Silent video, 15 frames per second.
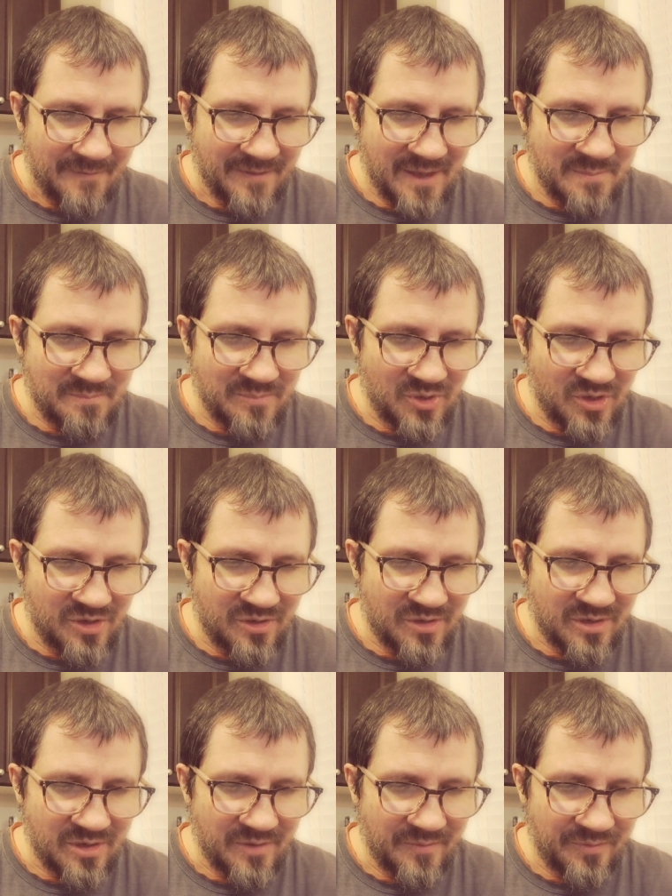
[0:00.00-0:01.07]
They
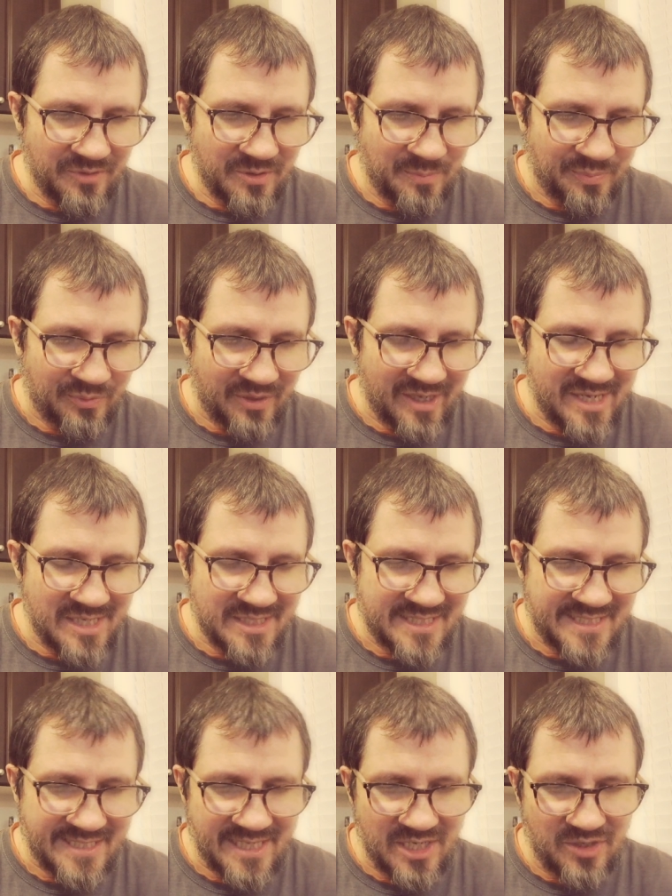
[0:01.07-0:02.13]
murder their prey in
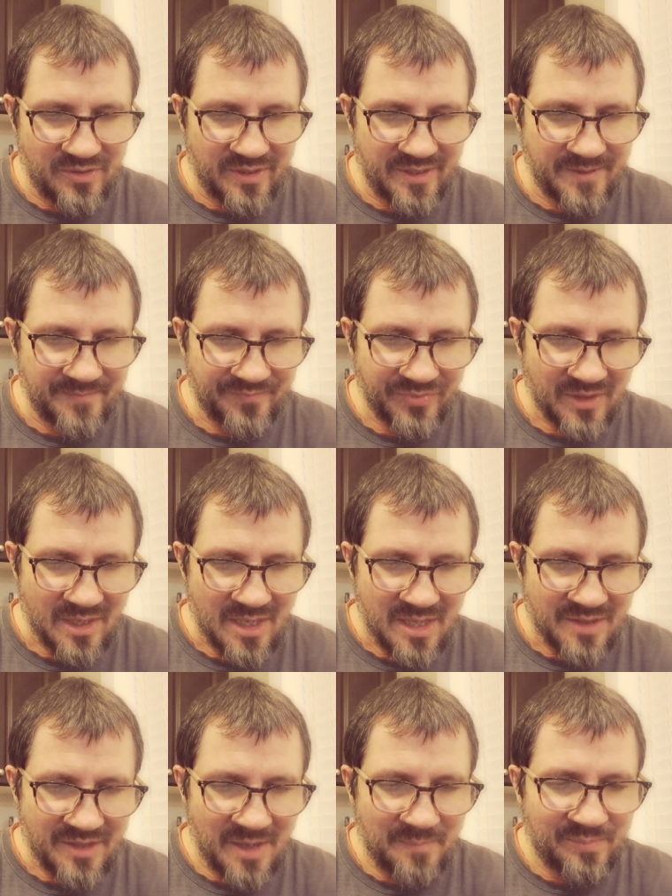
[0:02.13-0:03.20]
secret.
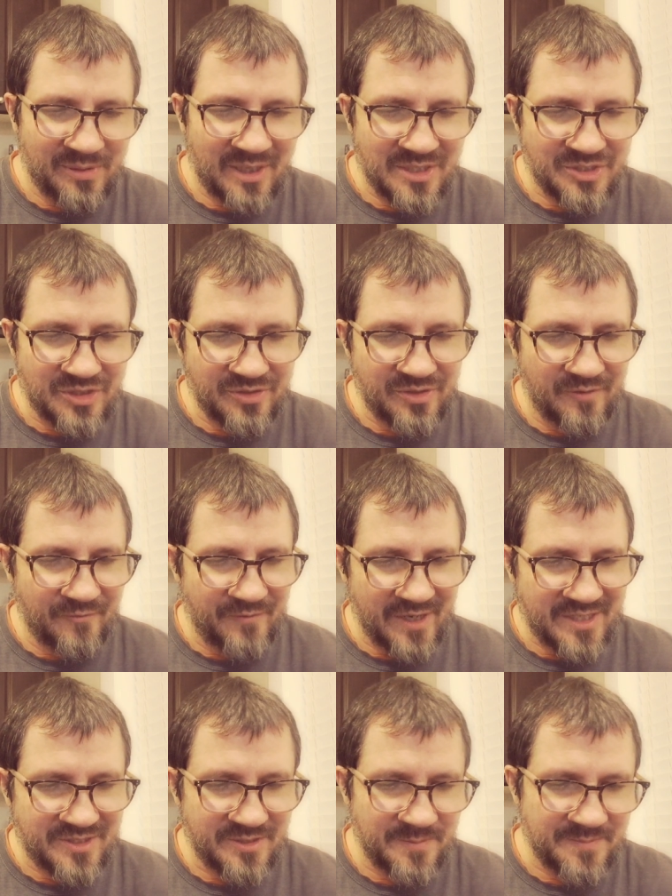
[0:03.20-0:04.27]
They plunder their
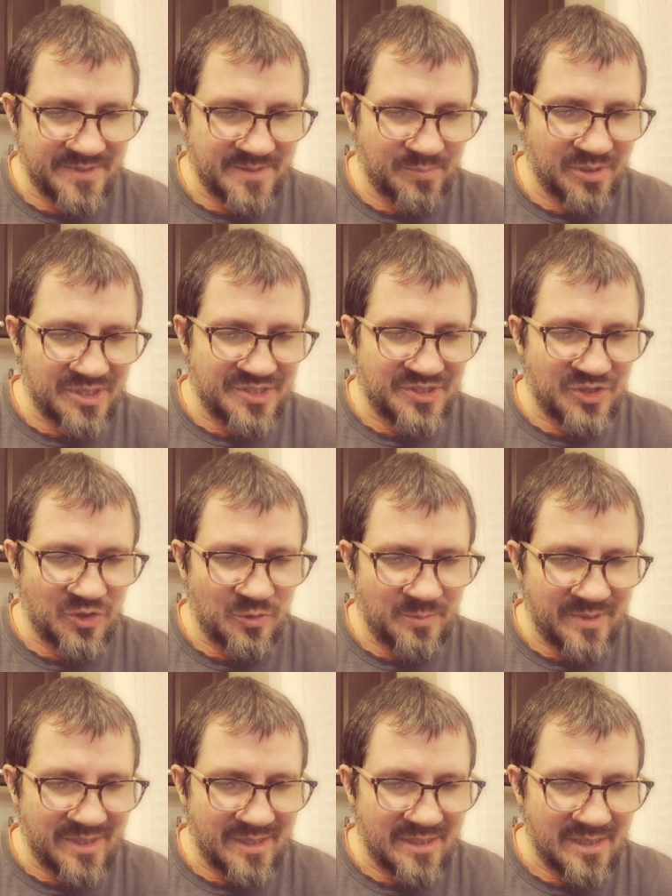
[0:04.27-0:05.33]
victims,
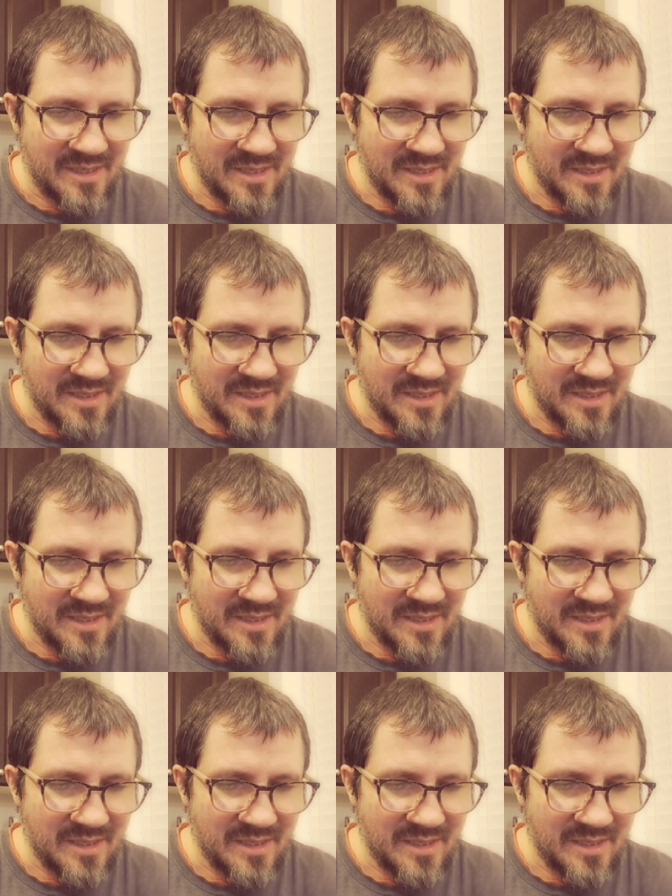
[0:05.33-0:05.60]
presuming